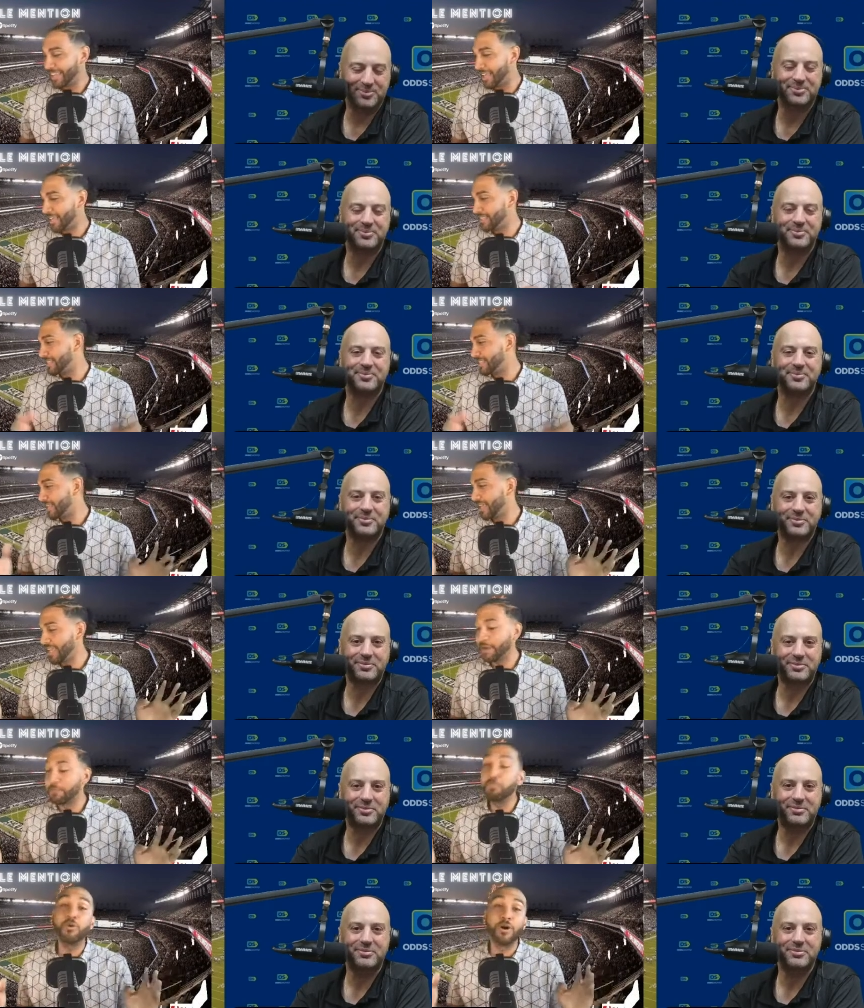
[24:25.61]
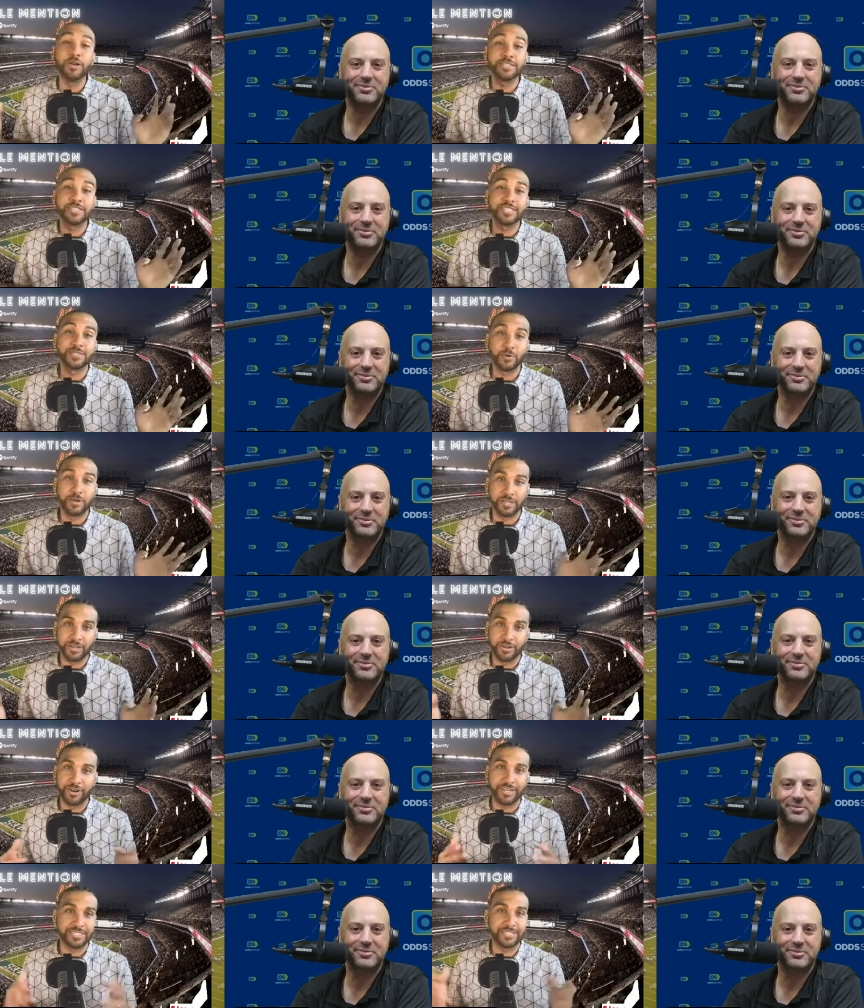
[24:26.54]
Speaker 1: It and Pujols is one of the
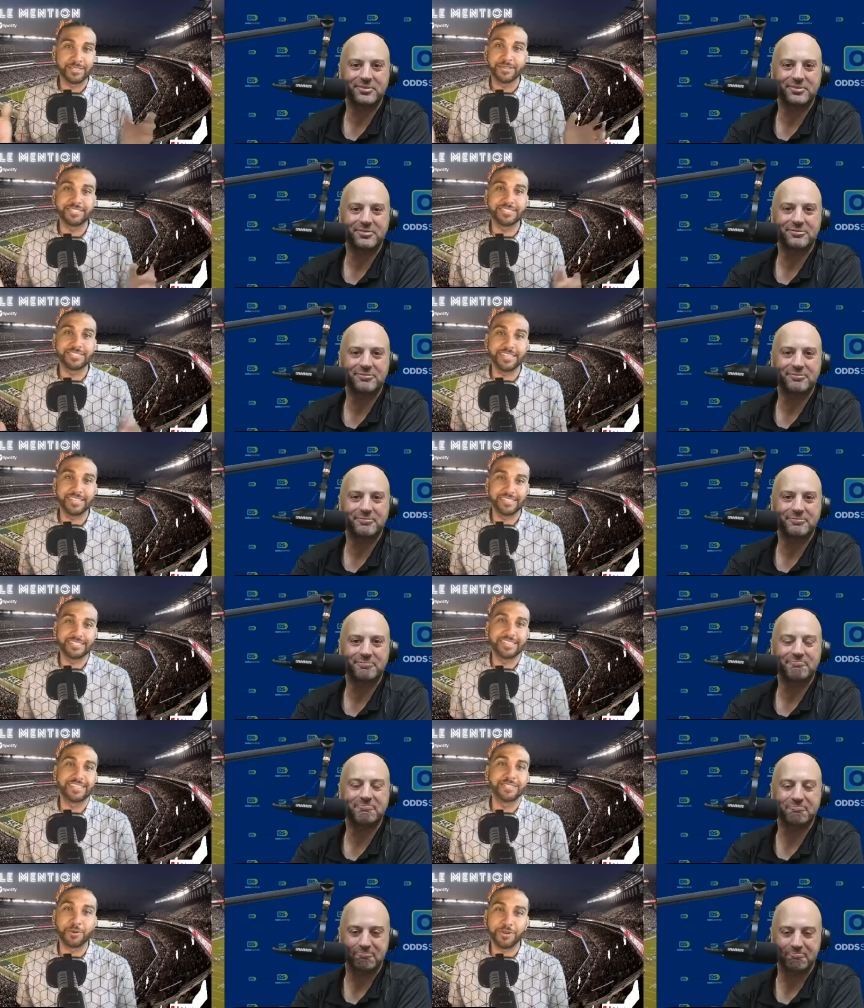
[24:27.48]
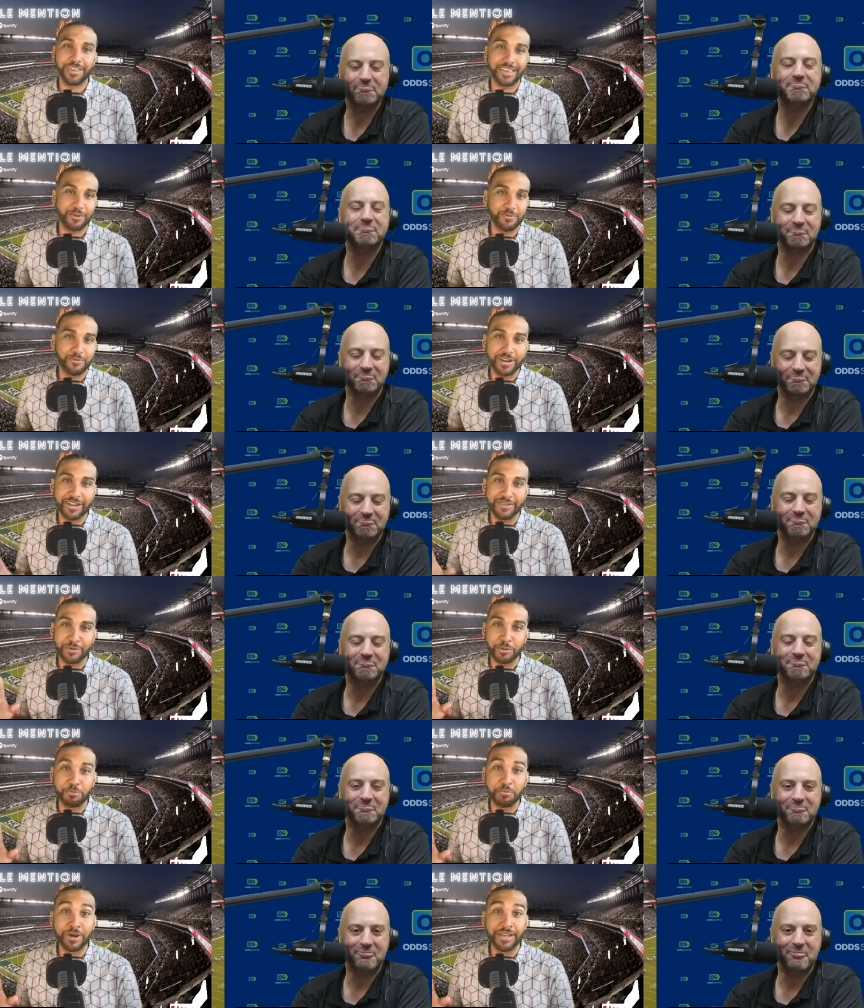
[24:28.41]
greatest, so it's it's it's okay,
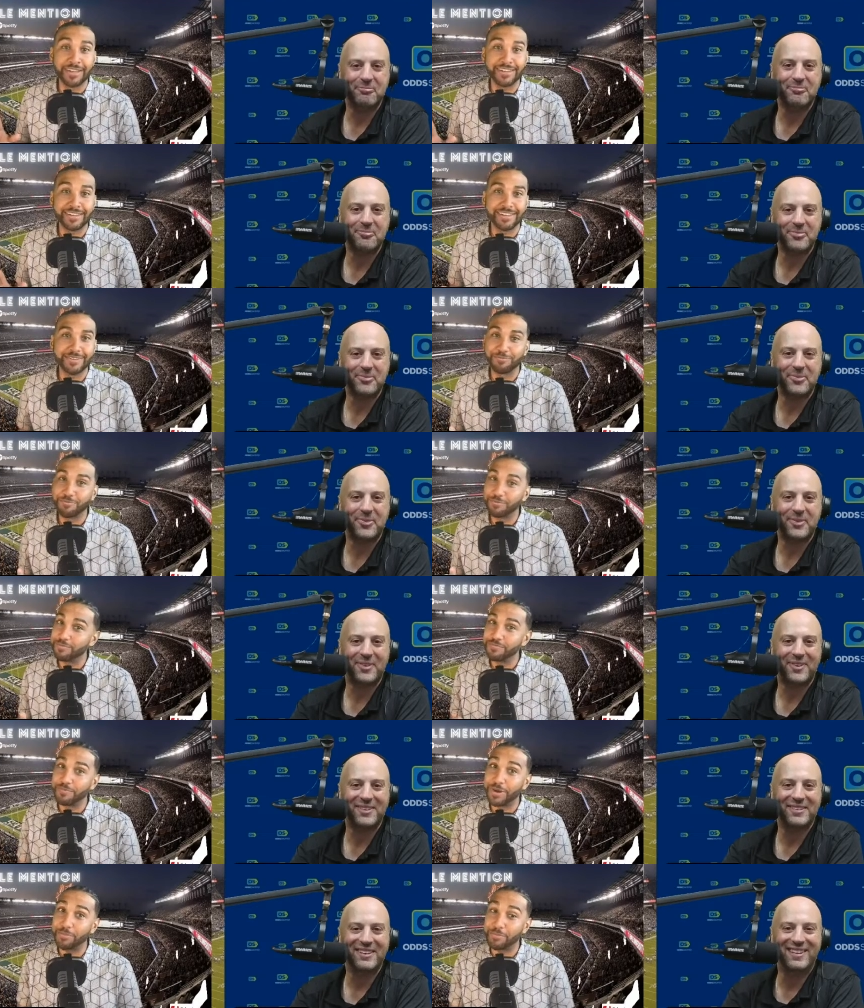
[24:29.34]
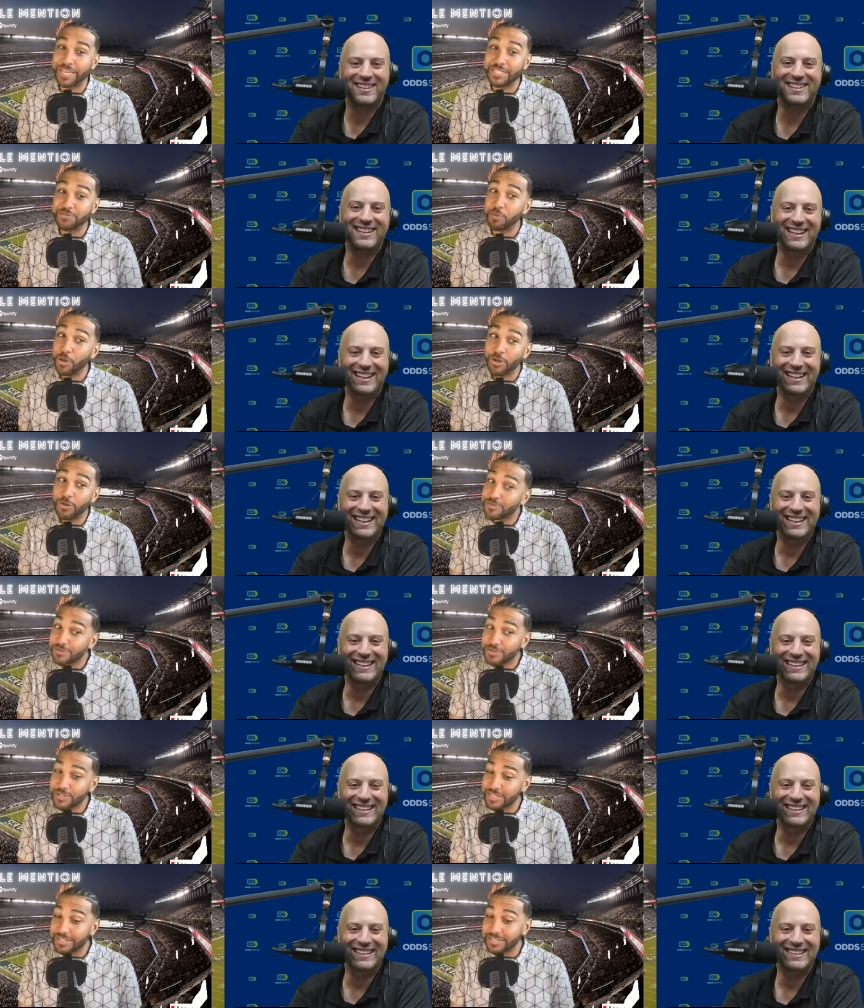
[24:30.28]
whatever. But but baseball
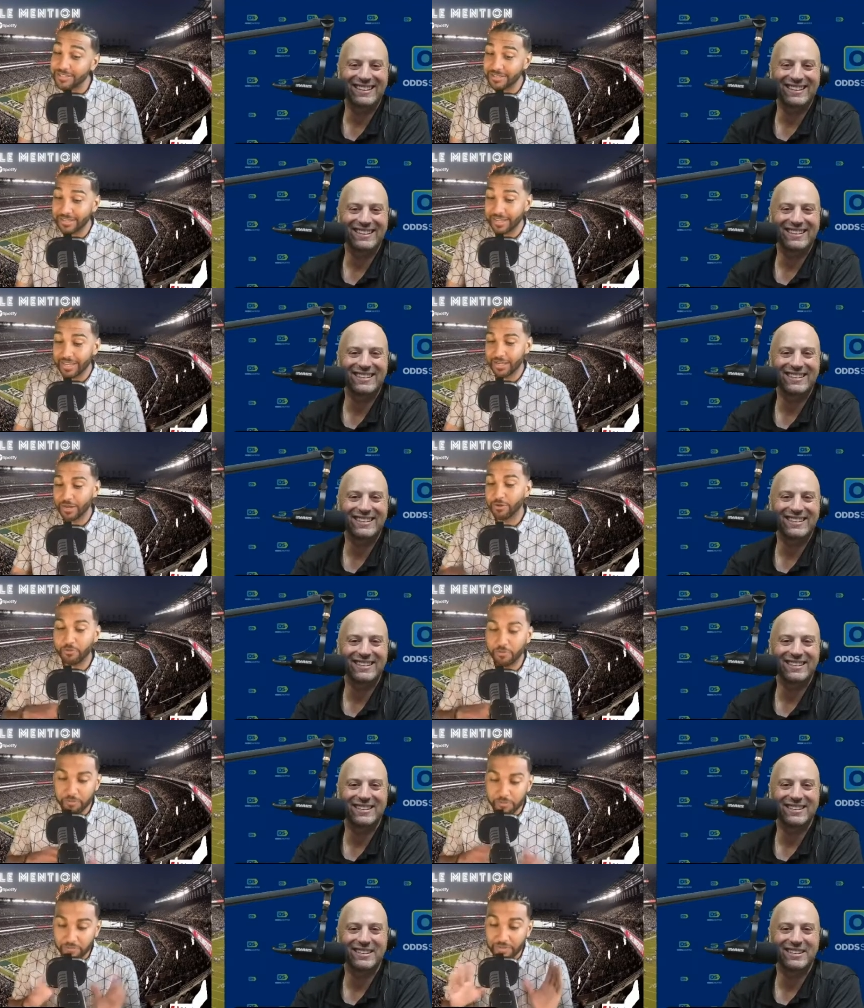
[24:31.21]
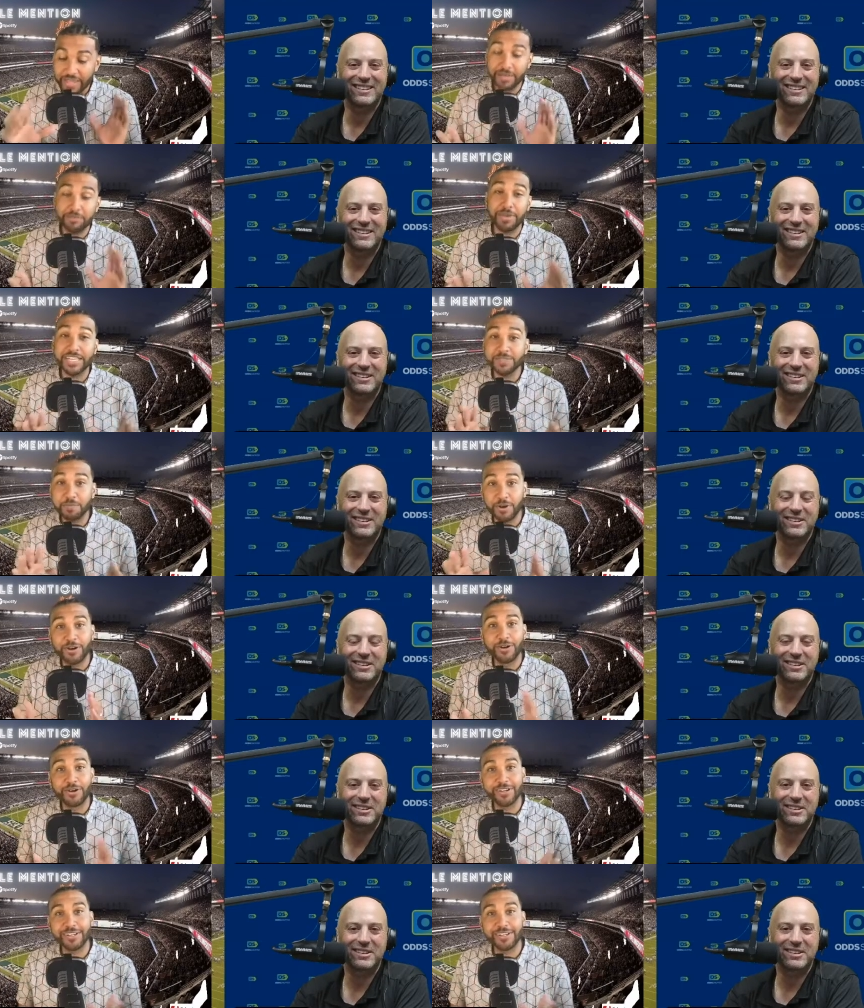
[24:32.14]
shouldn't, you know, any baseball